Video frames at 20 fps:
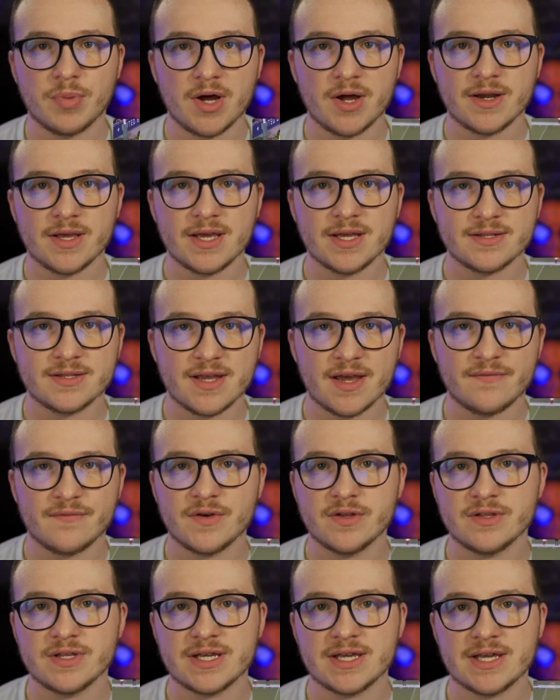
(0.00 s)
but it
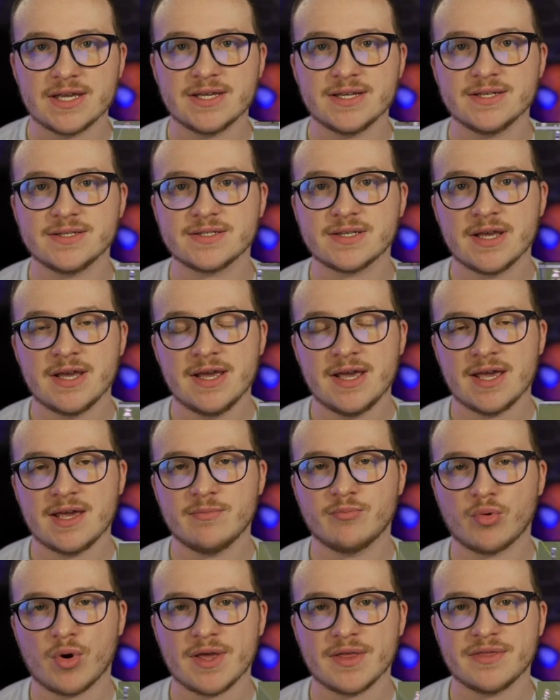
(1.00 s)
definitely is a
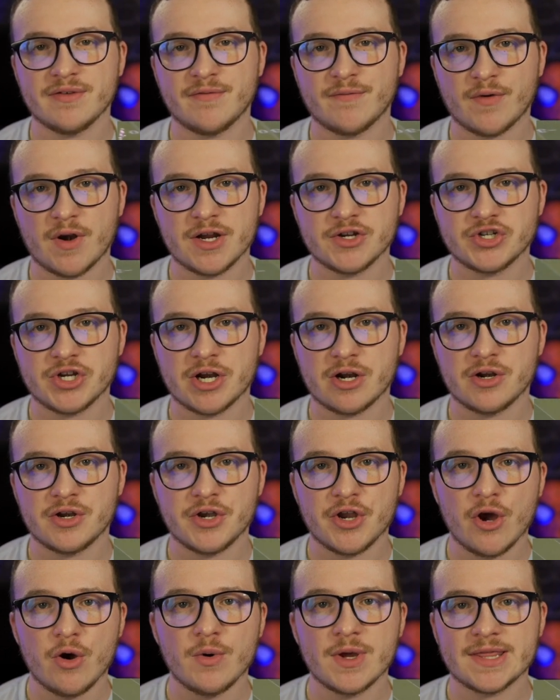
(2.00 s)
breath of fresh air
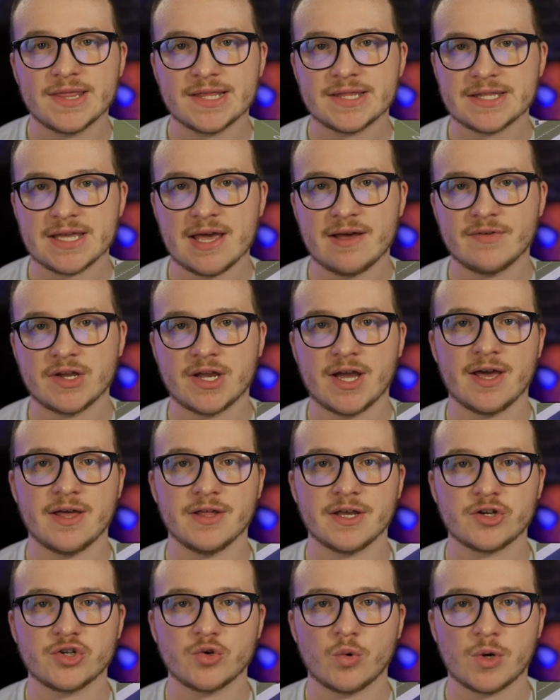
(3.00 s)
knowing that they have a guy
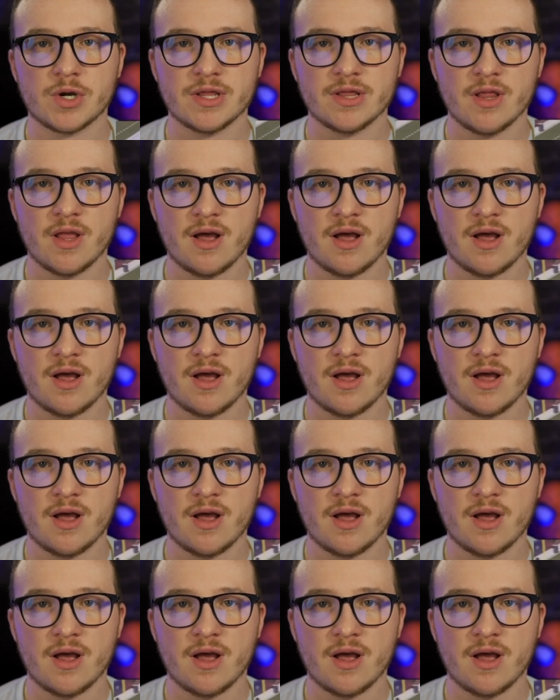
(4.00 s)
like Jordan